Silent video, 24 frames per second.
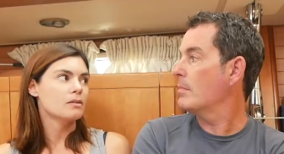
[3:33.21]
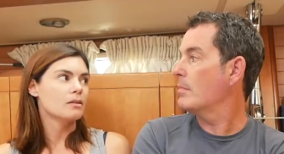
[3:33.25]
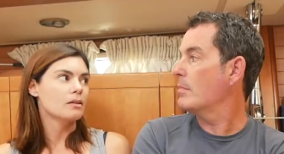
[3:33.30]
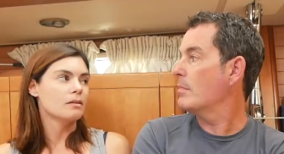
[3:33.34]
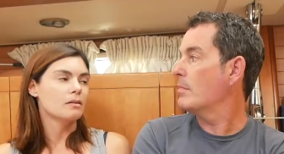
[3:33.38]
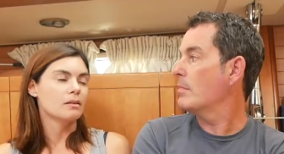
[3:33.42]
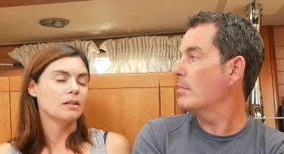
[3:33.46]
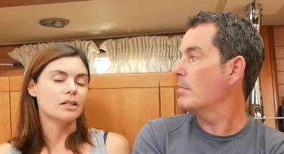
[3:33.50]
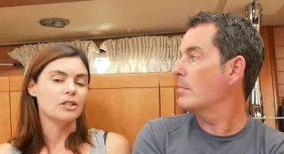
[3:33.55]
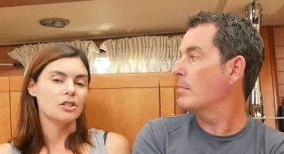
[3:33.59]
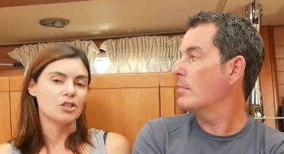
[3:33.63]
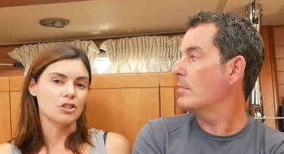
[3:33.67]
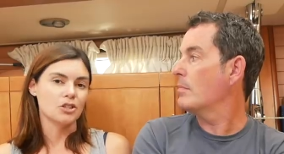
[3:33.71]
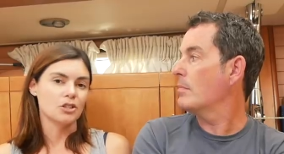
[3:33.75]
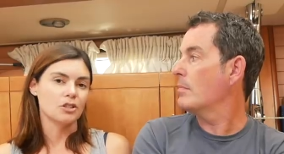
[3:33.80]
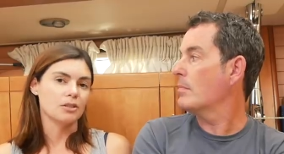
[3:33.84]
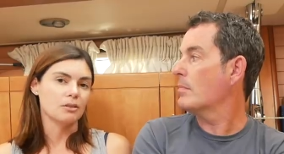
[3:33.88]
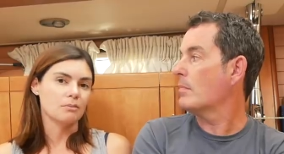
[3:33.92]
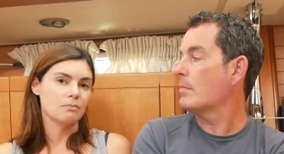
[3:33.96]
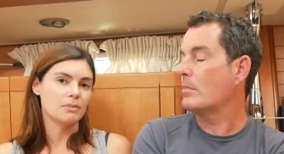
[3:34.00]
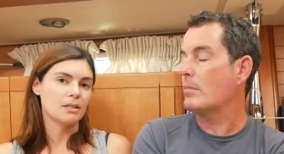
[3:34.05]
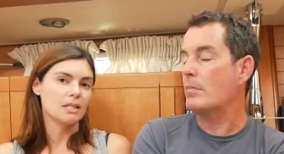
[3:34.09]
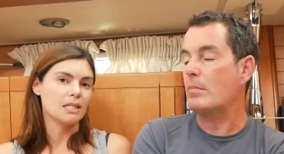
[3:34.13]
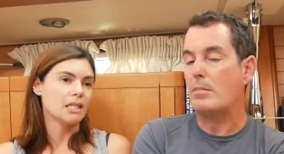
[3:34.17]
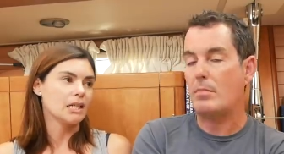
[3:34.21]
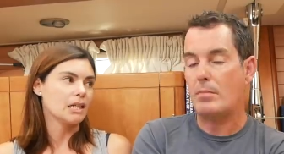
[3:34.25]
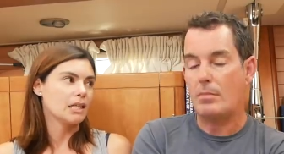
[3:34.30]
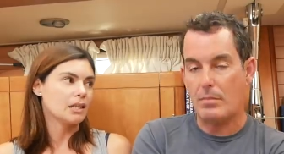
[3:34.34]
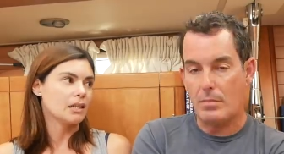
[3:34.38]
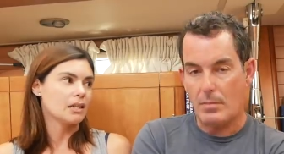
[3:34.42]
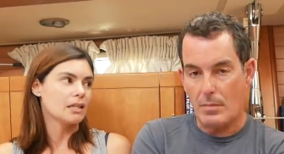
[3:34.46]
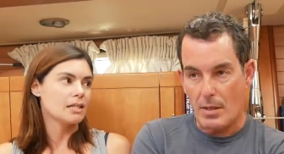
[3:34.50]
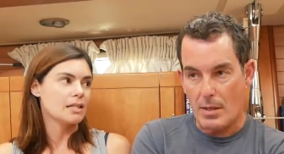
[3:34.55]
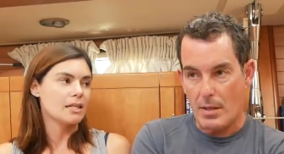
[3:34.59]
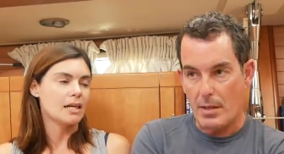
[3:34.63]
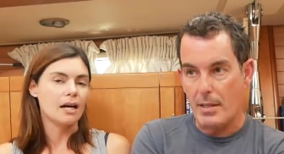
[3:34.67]
Speaker 1: an issue
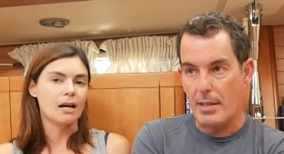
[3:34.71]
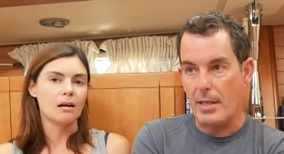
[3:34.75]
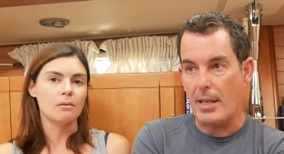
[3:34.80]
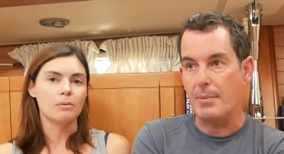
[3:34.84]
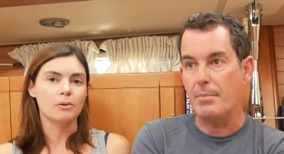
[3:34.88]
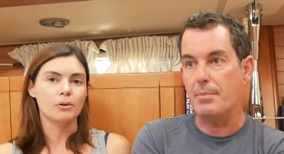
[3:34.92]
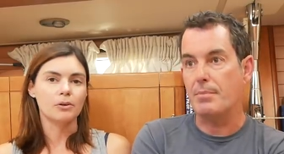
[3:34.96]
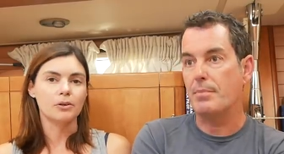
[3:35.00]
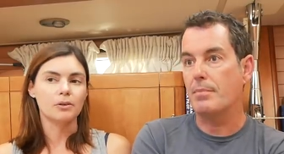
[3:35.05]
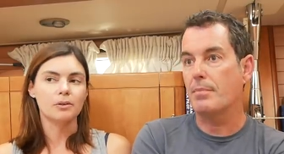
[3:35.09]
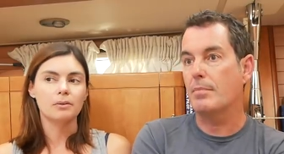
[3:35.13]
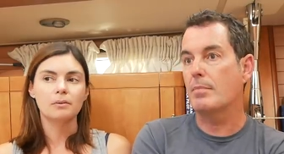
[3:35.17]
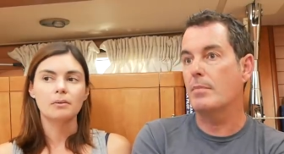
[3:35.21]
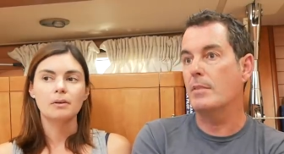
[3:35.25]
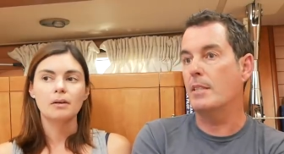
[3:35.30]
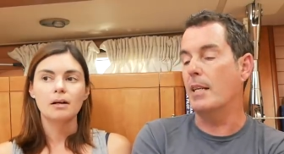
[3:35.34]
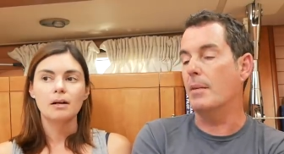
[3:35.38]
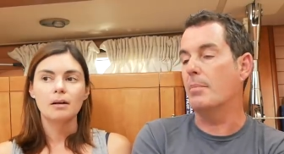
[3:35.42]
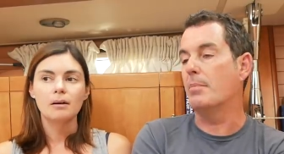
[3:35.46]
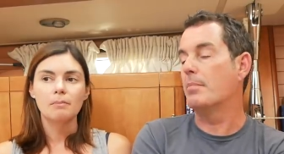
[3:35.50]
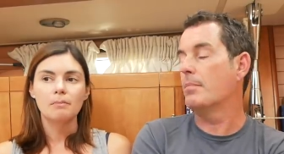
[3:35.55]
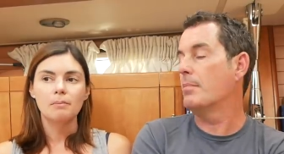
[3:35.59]
particular to our yeah. boat. Yeah.